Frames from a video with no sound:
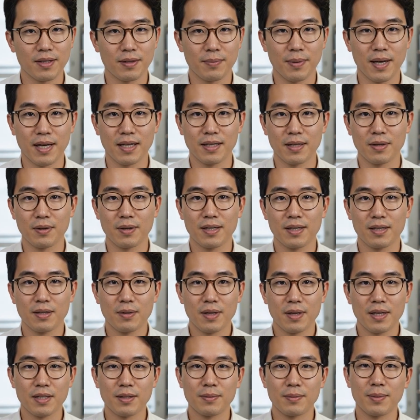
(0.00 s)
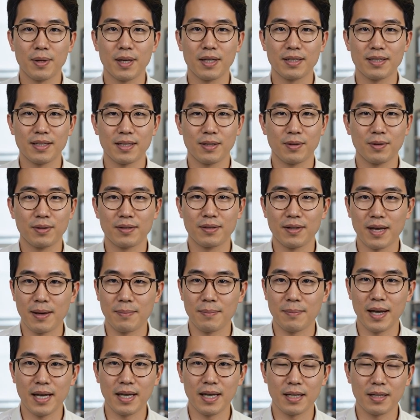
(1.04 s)
The practical installation process with
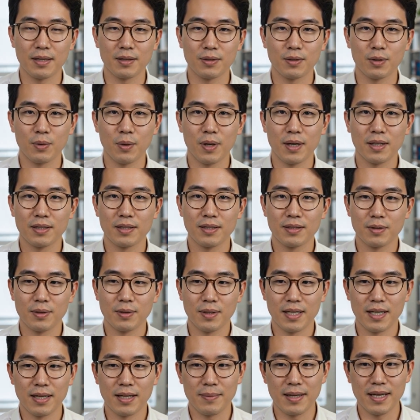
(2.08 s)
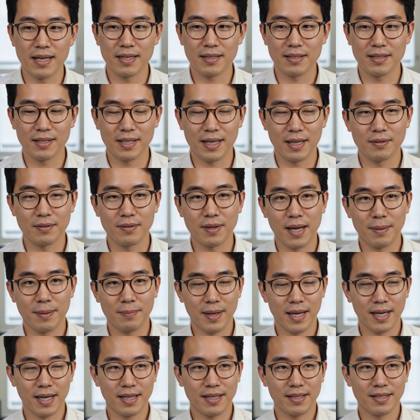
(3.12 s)
Flatpak requires 3 commands to get
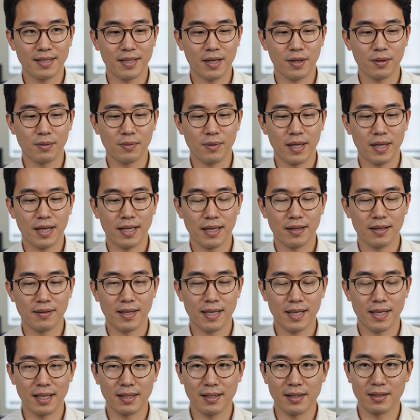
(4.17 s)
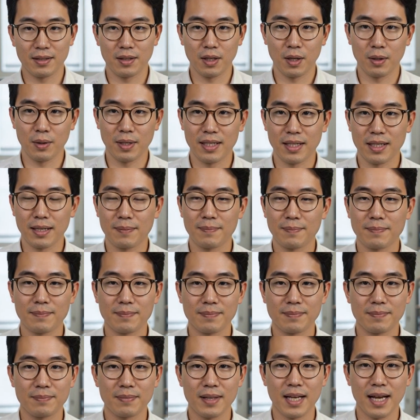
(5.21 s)
Flatpak itself ready if it isn't already.
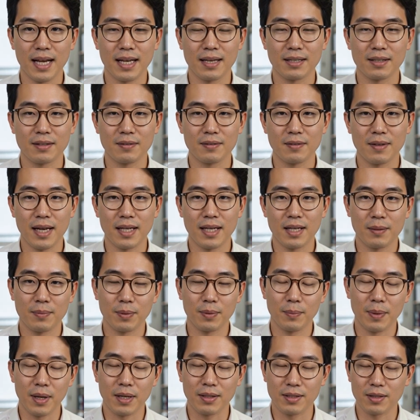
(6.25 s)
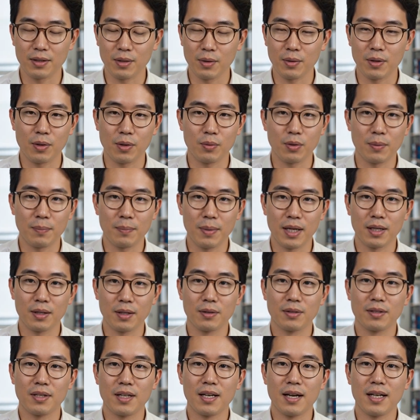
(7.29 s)
Add the FlatHub repository where
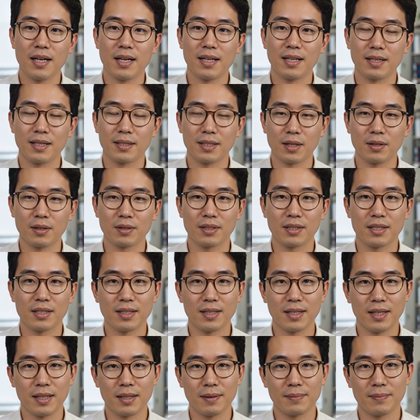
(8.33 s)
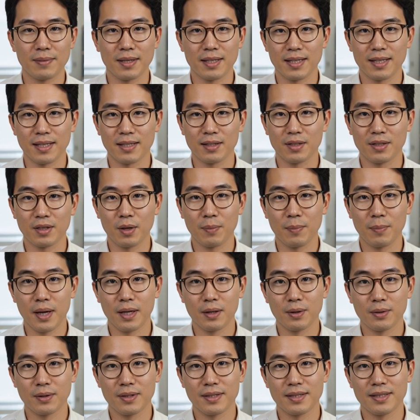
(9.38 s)
Bottles is hosted, and then install
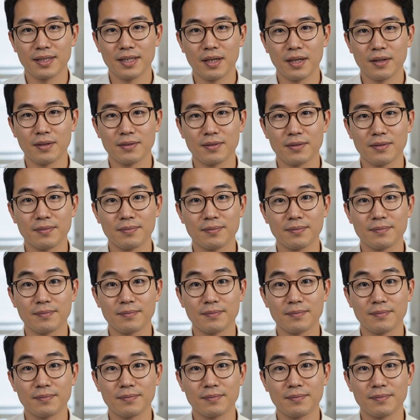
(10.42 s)
Bottles itself.